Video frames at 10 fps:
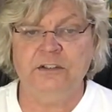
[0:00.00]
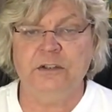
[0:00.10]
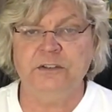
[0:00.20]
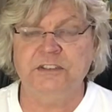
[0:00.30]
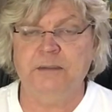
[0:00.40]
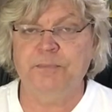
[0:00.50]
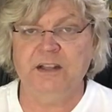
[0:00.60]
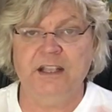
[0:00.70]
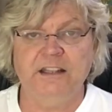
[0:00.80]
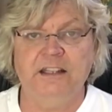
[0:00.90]

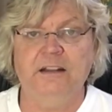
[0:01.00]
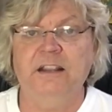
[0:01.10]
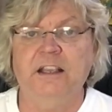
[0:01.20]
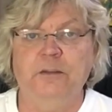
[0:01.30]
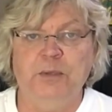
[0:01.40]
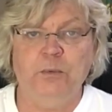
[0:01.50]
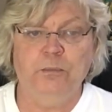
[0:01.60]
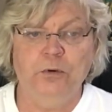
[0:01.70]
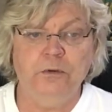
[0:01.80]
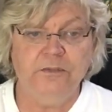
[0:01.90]
something they didn't think could be
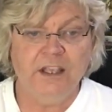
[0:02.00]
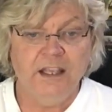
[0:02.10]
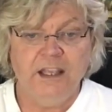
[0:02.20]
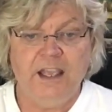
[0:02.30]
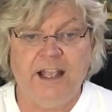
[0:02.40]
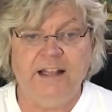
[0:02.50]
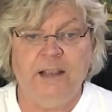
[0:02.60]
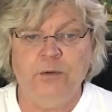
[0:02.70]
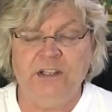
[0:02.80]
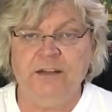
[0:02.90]
removed, and
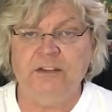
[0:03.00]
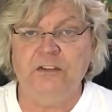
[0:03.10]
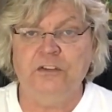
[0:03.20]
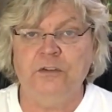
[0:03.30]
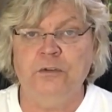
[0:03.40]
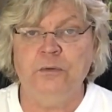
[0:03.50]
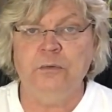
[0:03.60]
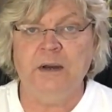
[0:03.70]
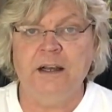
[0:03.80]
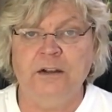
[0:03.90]
they would give it
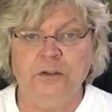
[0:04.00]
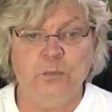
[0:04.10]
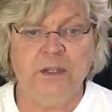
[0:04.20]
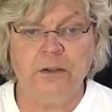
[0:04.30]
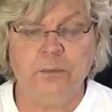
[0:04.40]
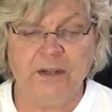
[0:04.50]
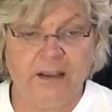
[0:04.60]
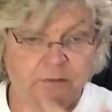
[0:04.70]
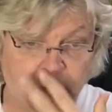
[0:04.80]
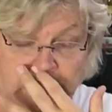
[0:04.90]
to Goodwill or
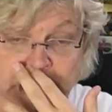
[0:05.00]
whatever.